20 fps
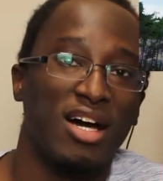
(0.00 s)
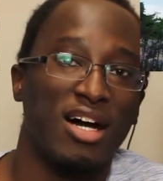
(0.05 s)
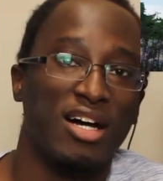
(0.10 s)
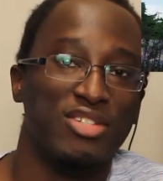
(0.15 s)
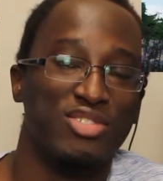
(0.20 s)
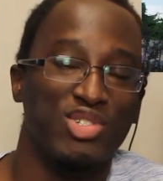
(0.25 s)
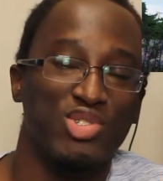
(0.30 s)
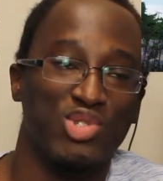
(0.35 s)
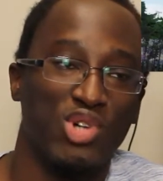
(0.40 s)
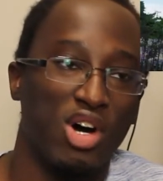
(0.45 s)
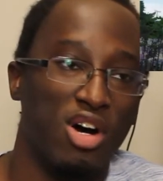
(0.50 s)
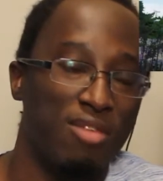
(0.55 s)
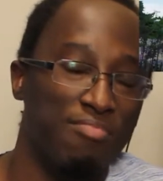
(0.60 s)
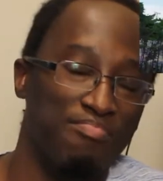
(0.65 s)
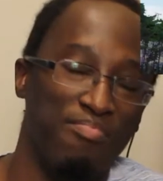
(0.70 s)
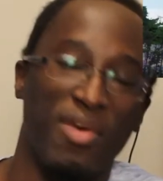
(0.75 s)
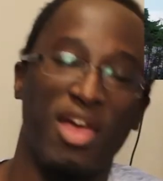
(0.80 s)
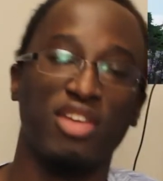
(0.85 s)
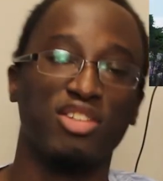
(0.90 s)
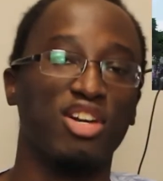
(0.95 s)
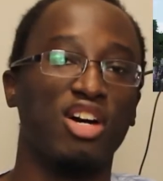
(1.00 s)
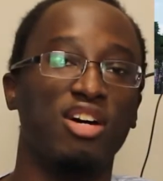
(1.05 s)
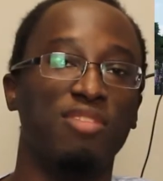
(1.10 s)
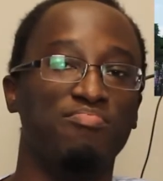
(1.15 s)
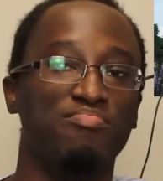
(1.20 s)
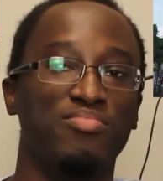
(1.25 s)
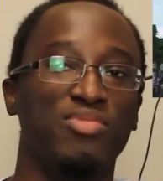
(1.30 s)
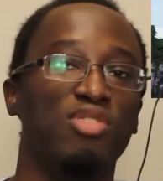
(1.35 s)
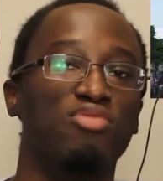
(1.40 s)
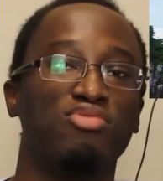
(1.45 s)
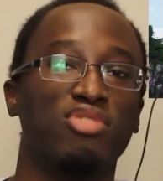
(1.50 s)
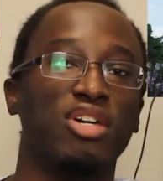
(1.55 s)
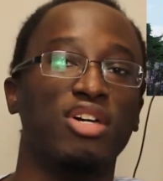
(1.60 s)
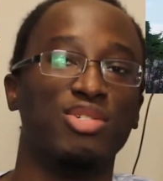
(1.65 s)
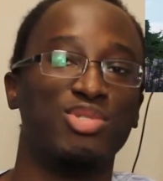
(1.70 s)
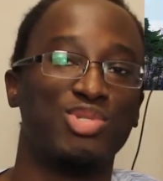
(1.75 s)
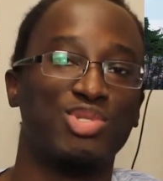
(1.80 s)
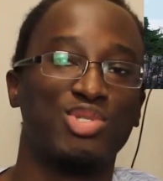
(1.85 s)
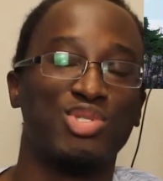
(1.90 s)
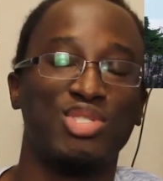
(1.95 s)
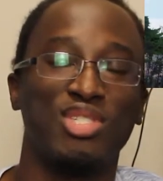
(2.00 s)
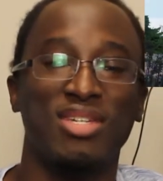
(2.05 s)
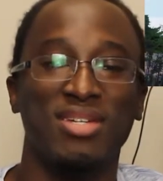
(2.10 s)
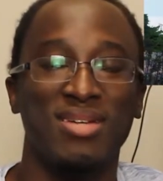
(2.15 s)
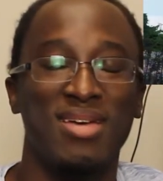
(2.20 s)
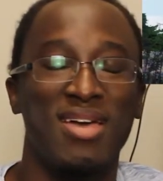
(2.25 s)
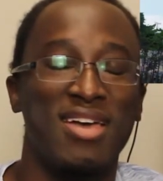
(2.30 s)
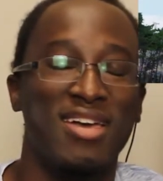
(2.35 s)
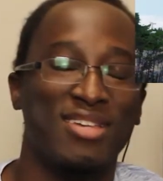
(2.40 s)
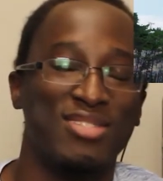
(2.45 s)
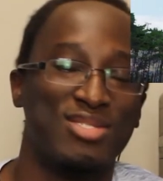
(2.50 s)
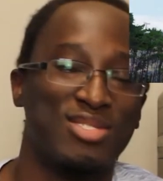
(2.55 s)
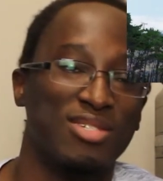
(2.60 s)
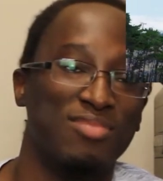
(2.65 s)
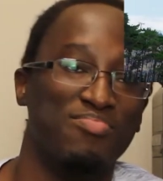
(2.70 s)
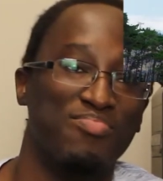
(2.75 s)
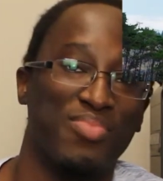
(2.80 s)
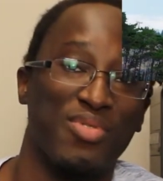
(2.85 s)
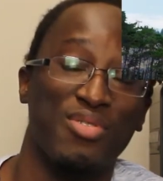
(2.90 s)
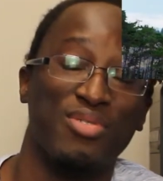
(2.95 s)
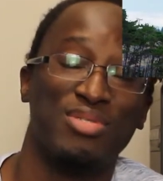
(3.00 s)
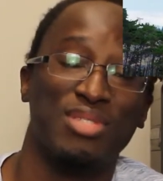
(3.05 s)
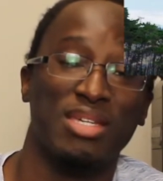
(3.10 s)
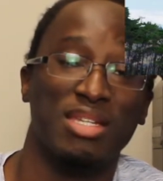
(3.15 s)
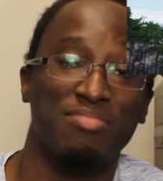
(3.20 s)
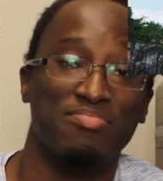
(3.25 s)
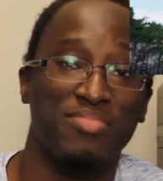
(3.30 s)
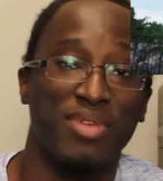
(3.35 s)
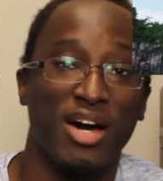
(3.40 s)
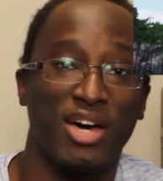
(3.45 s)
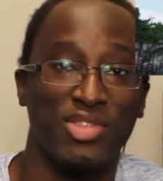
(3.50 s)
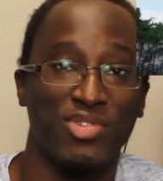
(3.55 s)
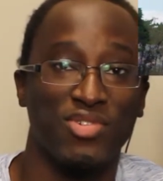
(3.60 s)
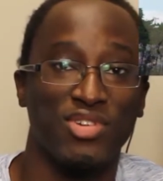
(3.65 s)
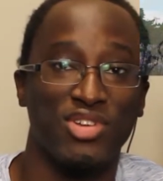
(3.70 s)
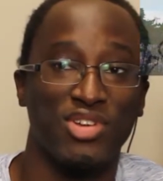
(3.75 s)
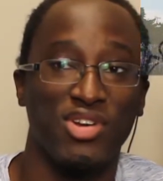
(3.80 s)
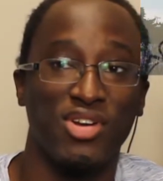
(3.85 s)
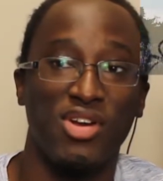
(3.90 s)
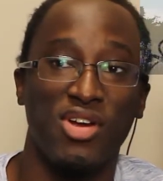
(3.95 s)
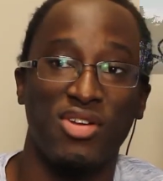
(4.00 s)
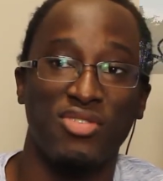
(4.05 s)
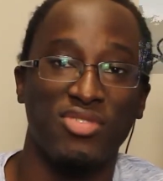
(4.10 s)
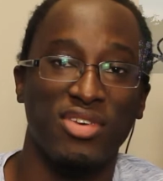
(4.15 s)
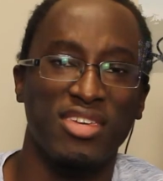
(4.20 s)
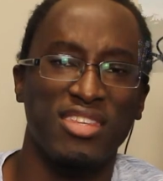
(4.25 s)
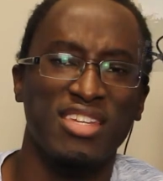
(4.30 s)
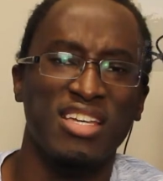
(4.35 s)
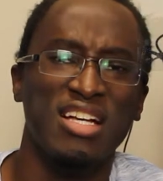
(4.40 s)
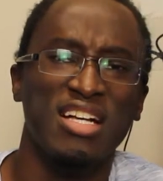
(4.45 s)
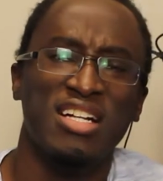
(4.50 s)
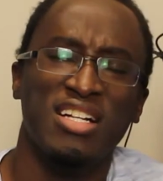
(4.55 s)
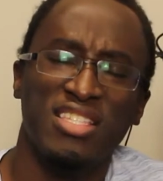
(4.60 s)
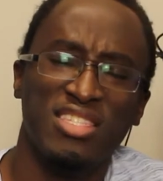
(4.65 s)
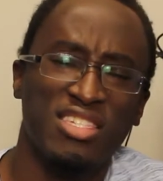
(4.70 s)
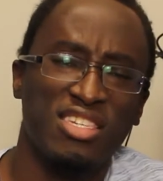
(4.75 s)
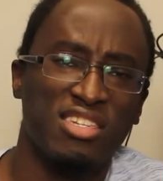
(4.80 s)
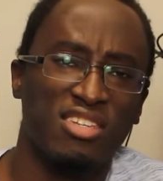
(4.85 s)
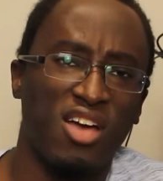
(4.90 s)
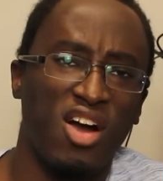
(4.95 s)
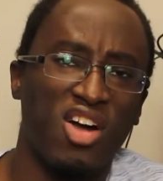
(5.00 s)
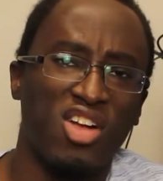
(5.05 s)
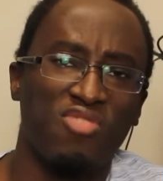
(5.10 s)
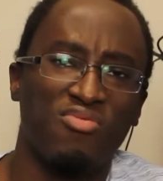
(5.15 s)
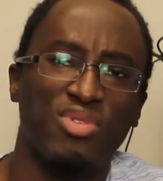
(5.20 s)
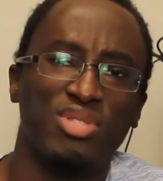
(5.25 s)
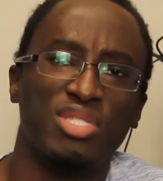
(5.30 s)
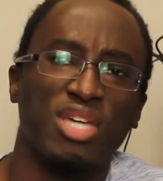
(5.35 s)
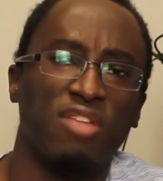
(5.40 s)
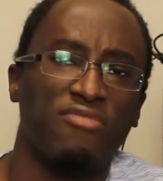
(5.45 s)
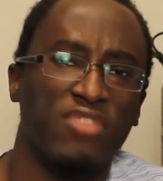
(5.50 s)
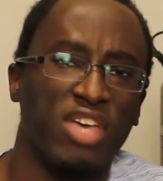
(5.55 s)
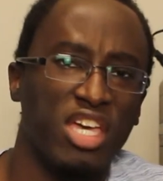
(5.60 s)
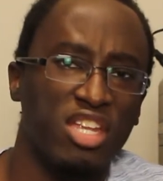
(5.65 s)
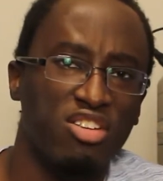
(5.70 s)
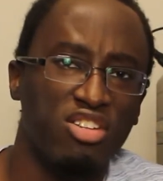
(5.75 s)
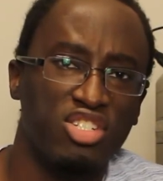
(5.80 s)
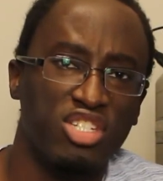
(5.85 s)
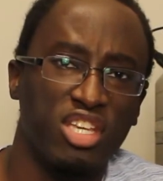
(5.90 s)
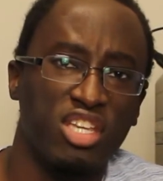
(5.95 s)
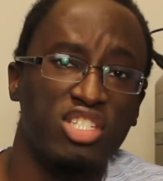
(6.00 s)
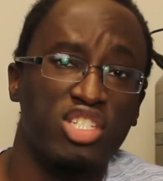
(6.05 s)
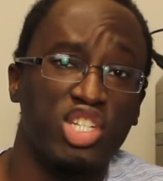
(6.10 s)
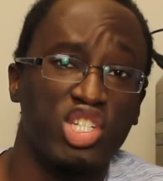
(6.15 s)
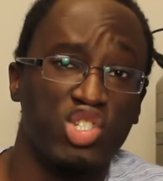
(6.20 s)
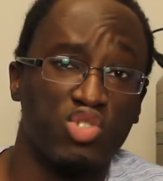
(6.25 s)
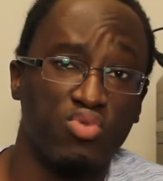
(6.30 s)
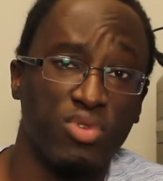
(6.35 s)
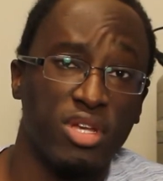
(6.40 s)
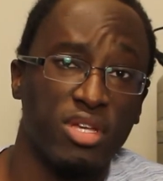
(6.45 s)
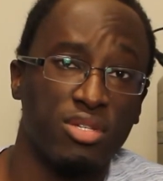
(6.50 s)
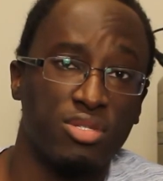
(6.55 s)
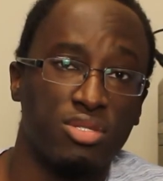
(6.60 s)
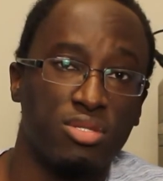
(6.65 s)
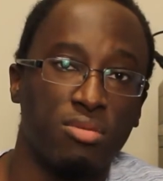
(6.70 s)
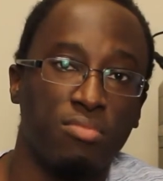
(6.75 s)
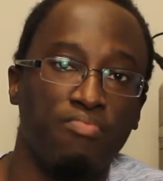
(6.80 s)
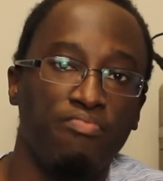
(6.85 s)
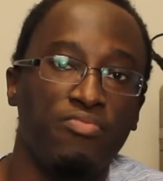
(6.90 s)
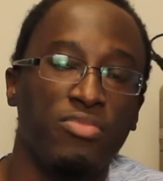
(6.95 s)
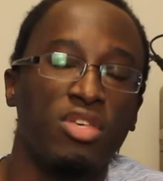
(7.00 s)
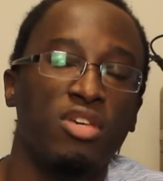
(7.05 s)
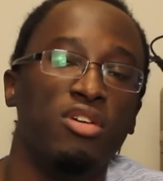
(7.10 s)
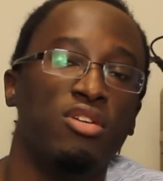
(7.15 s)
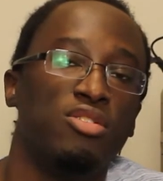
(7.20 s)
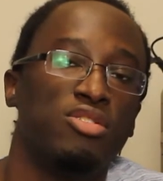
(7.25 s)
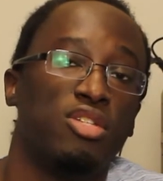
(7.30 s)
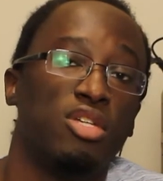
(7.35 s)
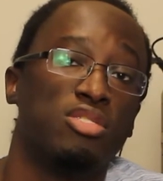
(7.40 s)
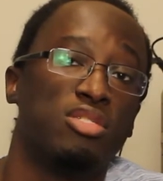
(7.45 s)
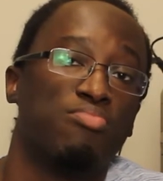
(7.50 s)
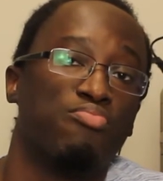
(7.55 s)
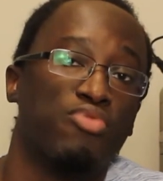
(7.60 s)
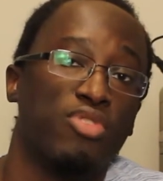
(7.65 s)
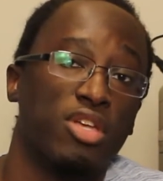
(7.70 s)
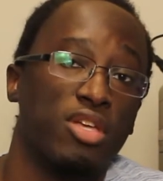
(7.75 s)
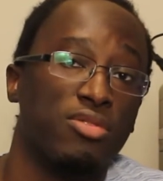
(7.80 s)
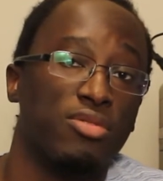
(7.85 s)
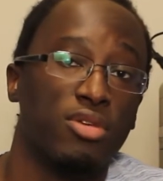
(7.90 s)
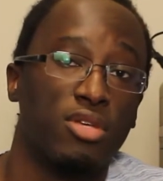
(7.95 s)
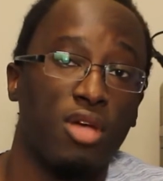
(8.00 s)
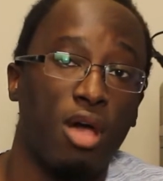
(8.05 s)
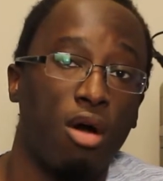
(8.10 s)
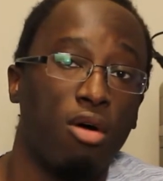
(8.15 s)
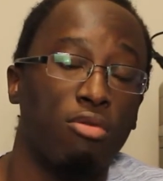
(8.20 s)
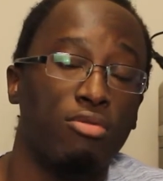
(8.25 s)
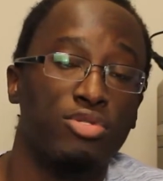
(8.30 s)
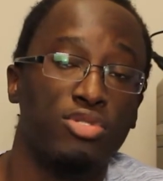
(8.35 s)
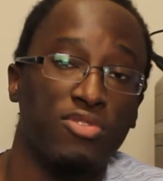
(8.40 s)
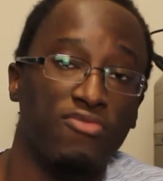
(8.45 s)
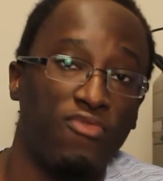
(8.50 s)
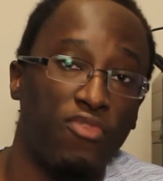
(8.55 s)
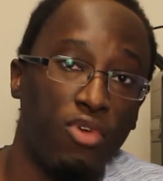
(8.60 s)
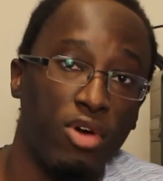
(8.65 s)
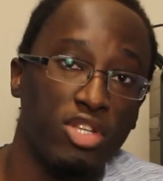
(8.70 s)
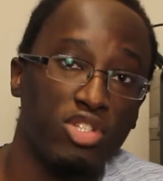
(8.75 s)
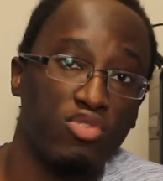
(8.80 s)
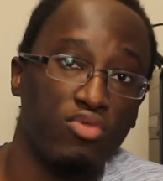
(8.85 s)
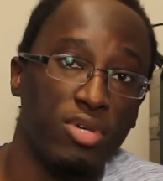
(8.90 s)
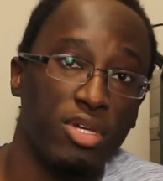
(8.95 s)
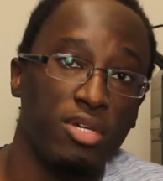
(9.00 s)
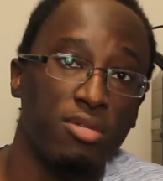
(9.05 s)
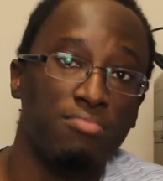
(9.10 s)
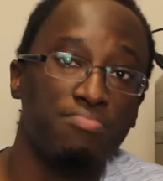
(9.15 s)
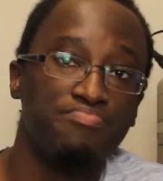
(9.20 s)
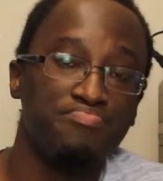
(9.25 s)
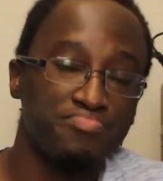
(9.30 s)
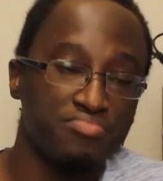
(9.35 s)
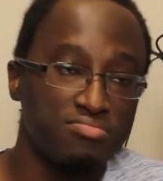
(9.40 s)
She's all Mega Mucus, and some birds end up bothering her, and then the collar runs out of energy and she shrinks. She ends up bringing the collar to Void Queen,